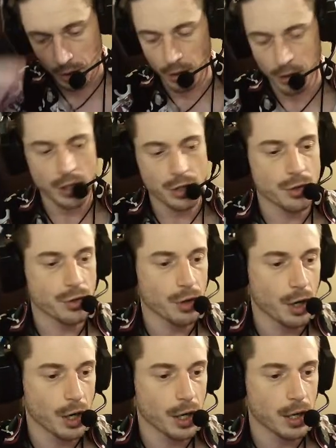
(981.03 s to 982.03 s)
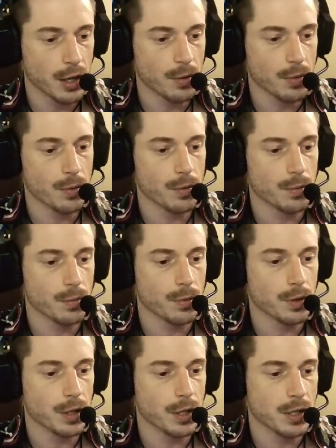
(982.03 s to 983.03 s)
This try
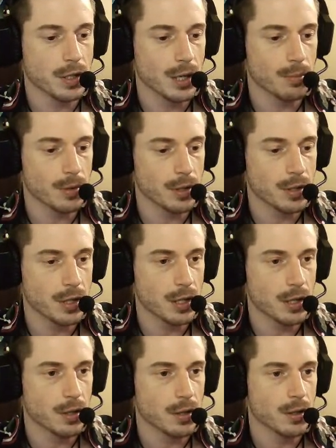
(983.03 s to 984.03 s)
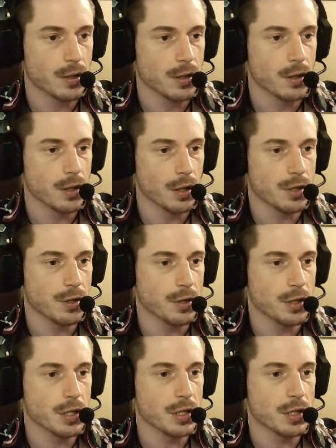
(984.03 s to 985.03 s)
except, let's see. Okay, so
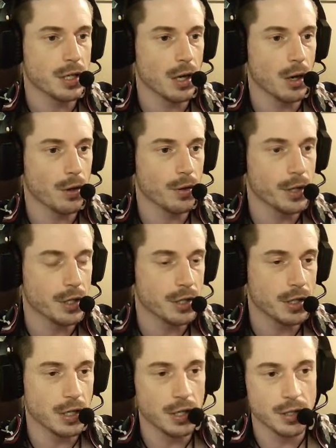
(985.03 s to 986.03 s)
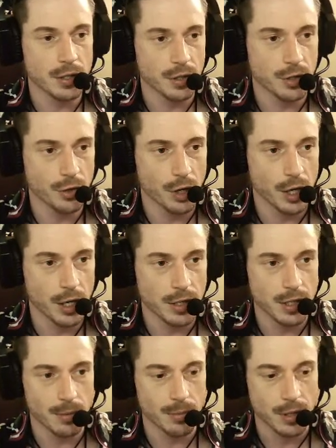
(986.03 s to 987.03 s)
this is the try
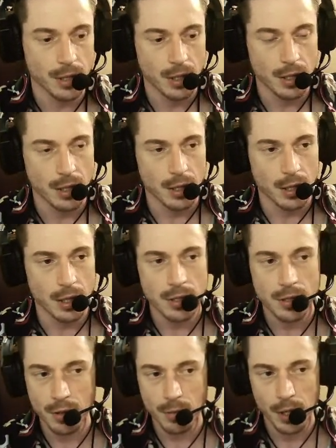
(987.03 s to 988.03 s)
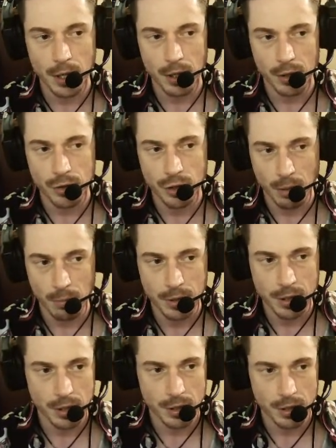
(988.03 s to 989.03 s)
except. Is there a way to jump to
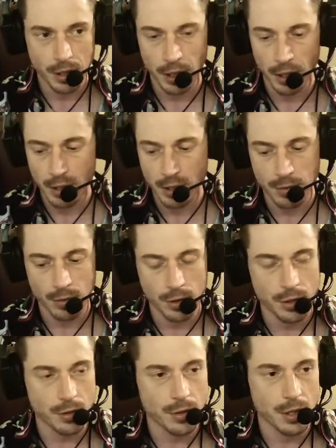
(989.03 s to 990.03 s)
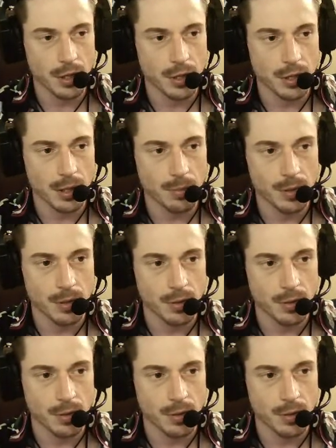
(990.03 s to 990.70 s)
the like associated except?